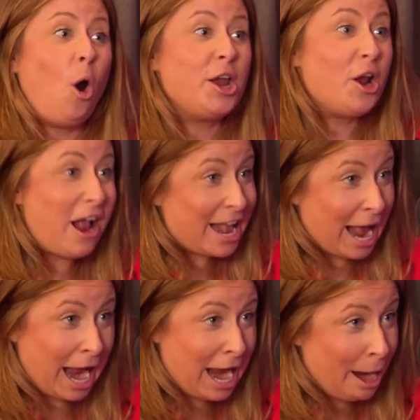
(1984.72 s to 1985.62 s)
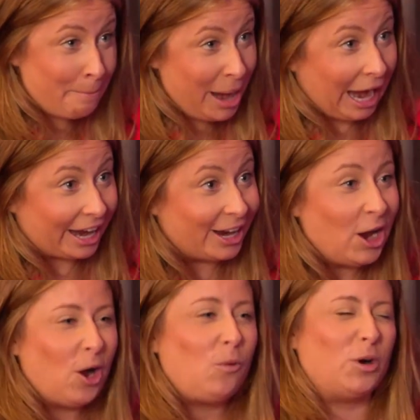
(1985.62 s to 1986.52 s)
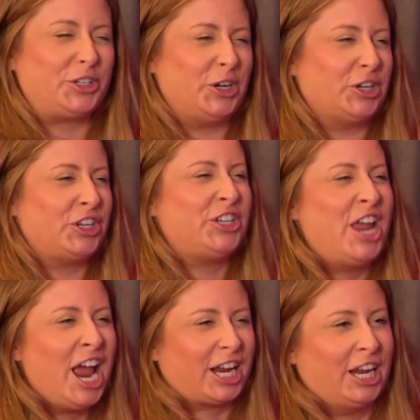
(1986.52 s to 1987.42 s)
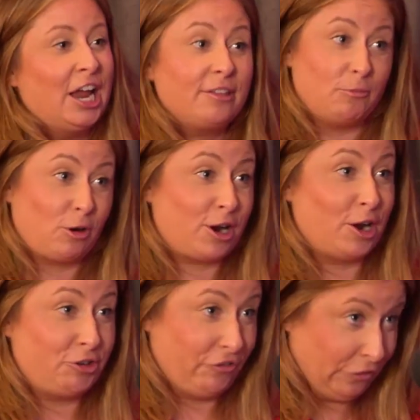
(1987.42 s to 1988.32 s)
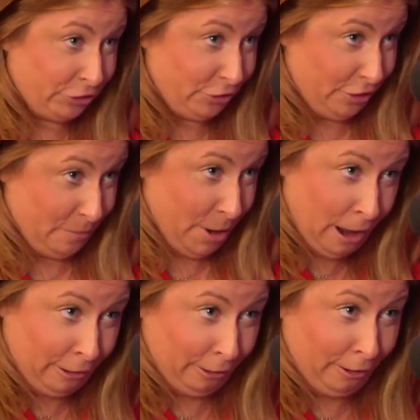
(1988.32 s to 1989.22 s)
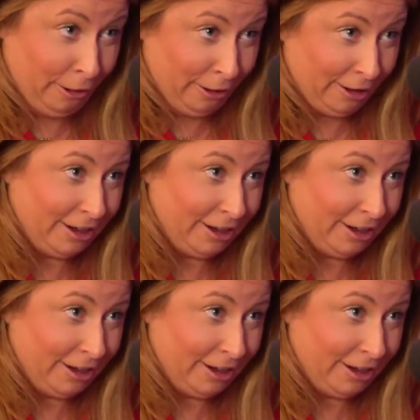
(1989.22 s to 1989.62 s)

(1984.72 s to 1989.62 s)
Oh, you're a comic. What's your shtick? The more controversial, the better.